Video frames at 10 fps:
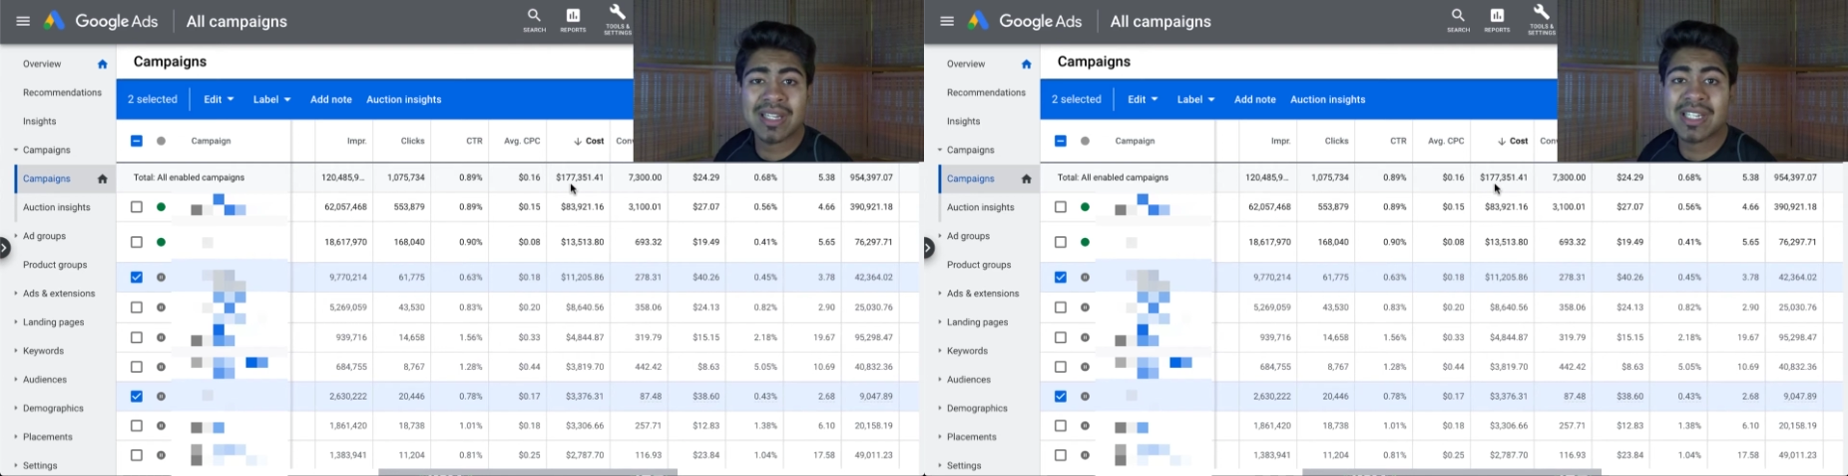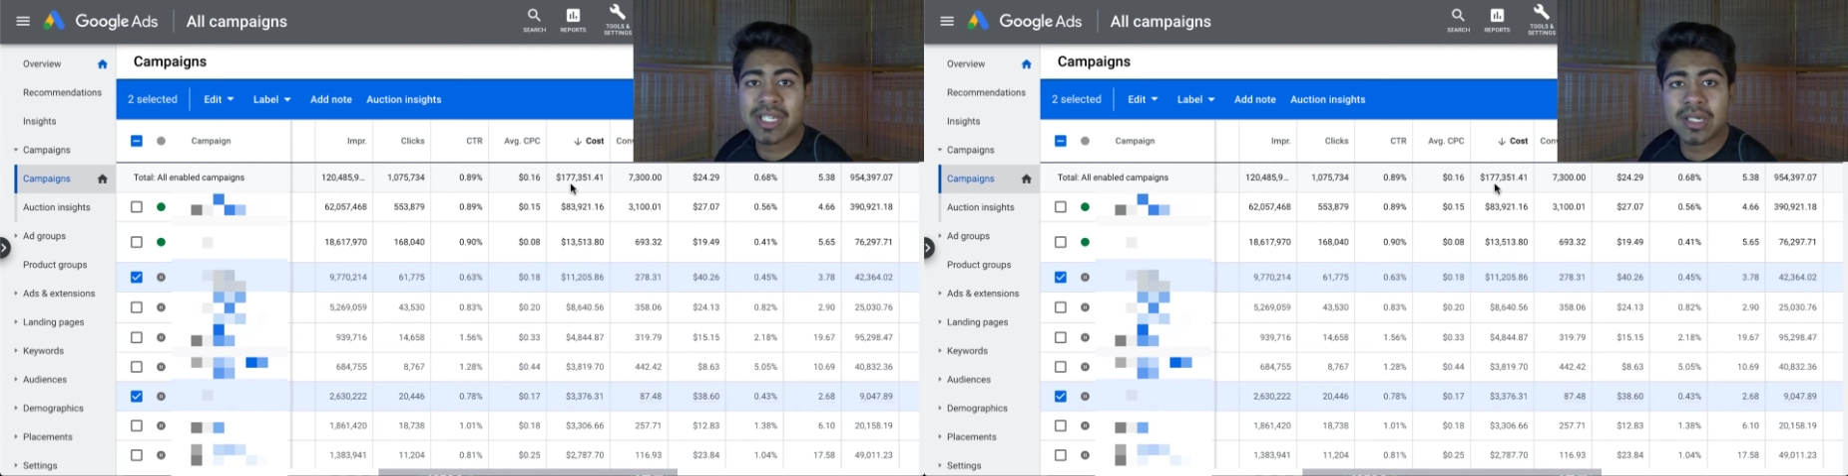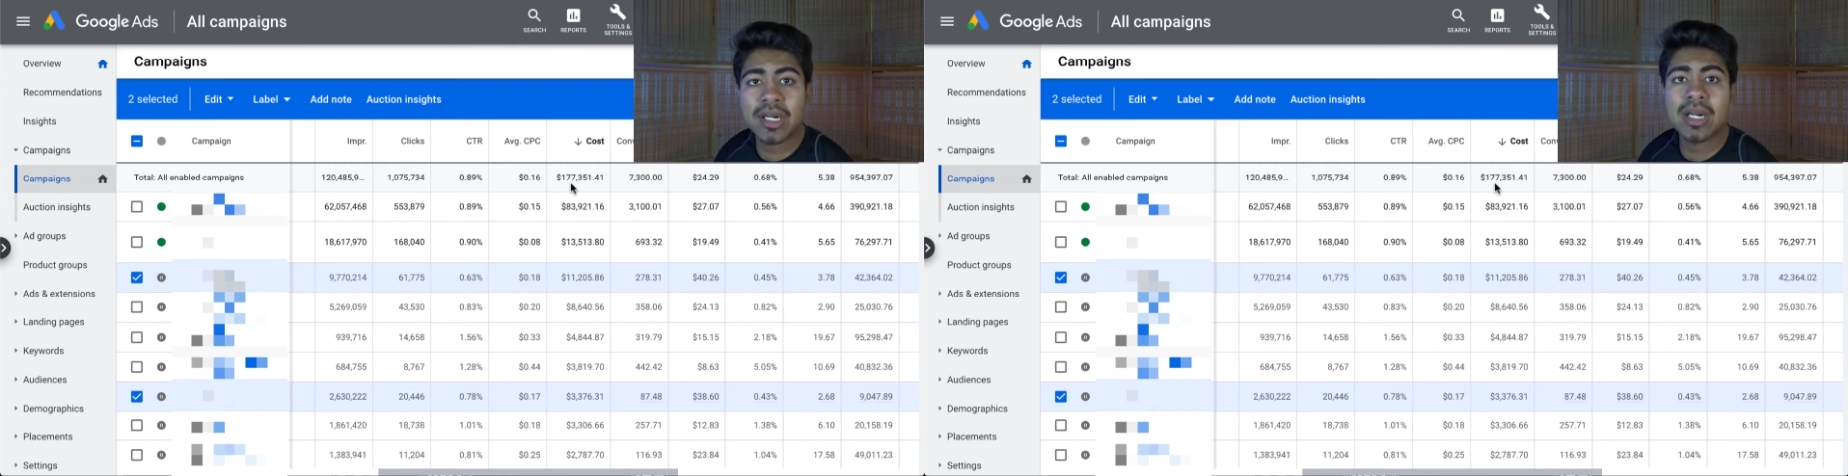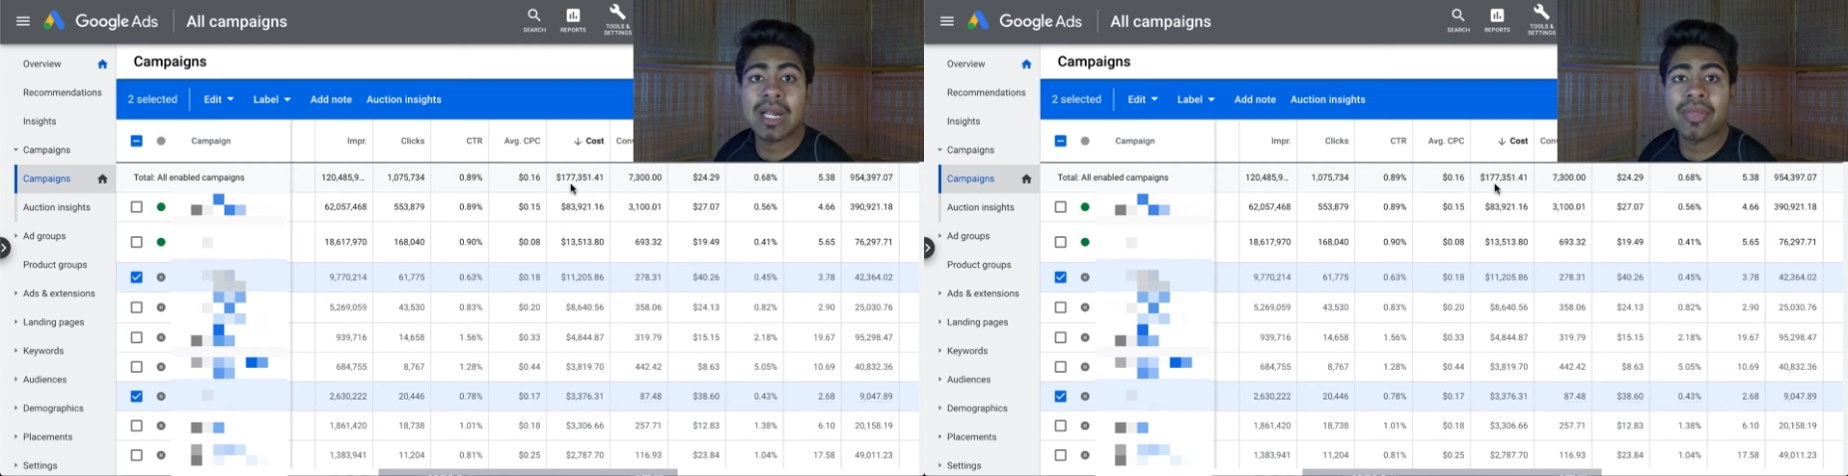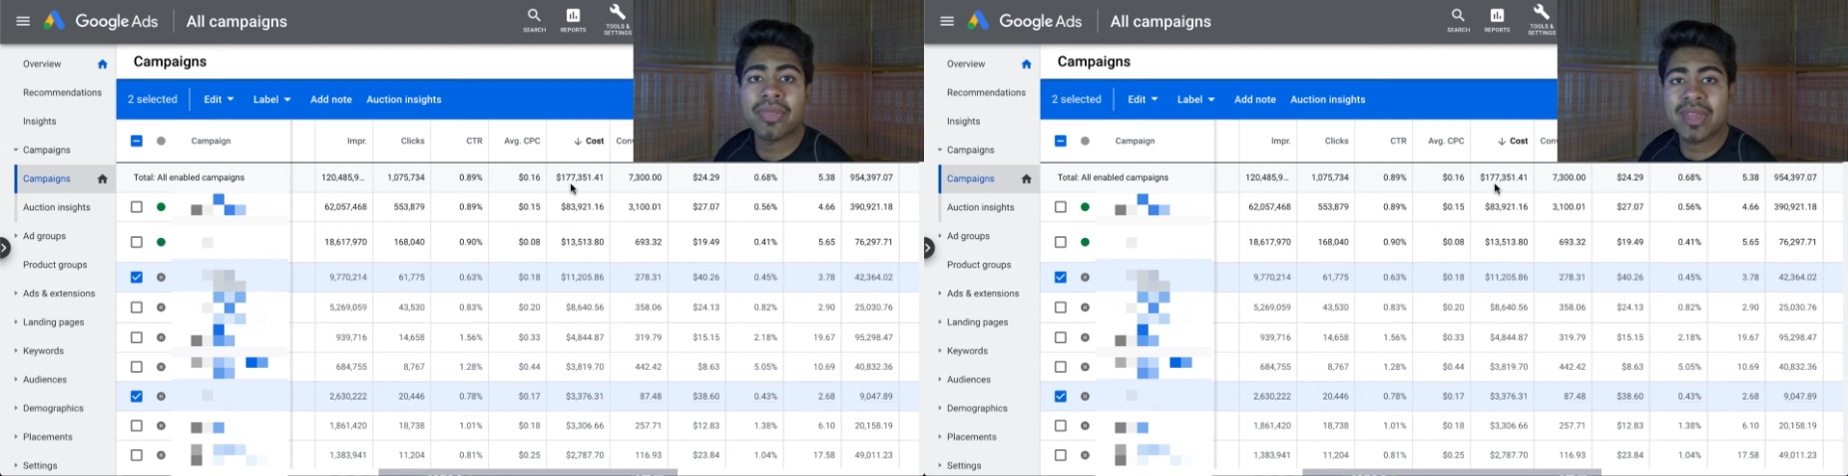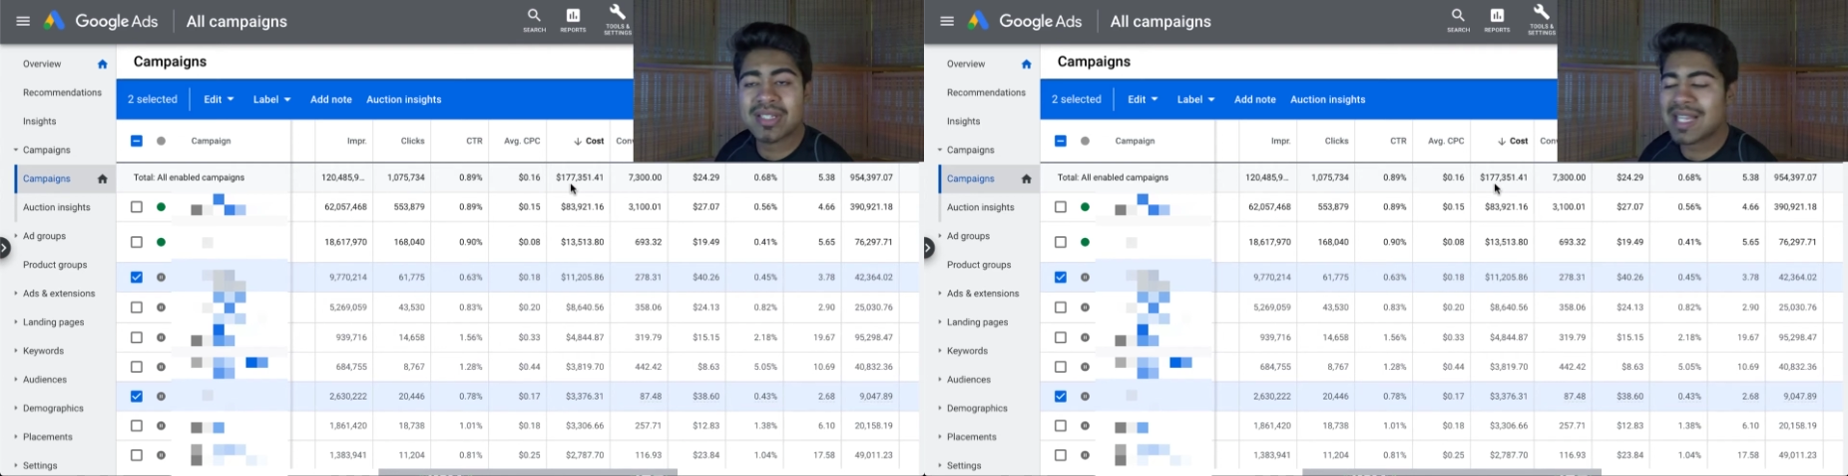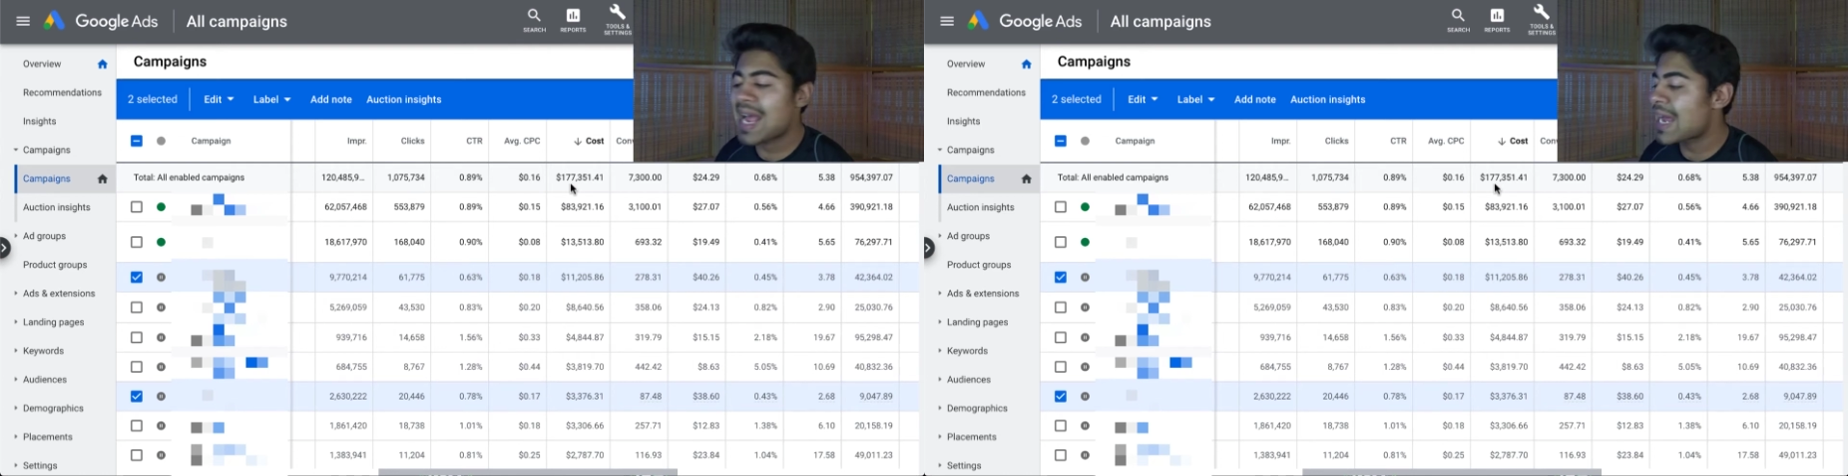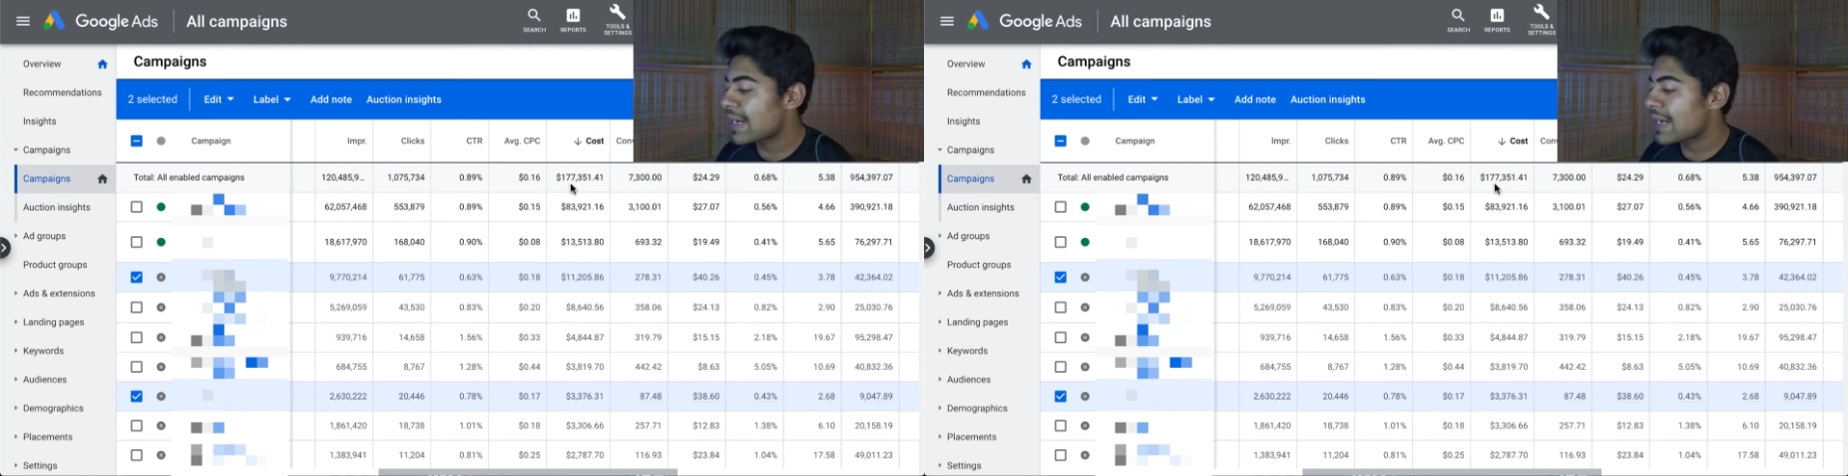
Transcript: a year in this ad